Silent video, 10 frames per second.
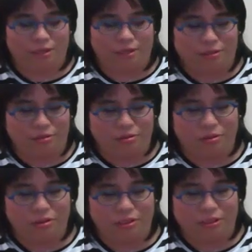
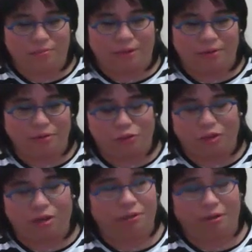and did a better
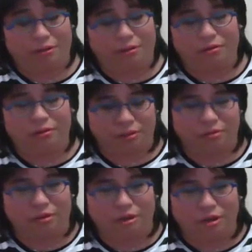job than others.
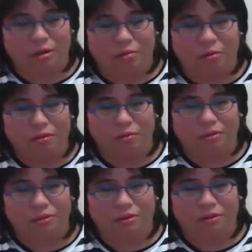And one of the
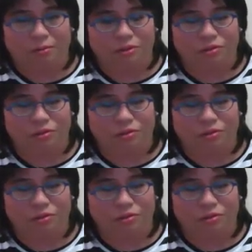ones I thought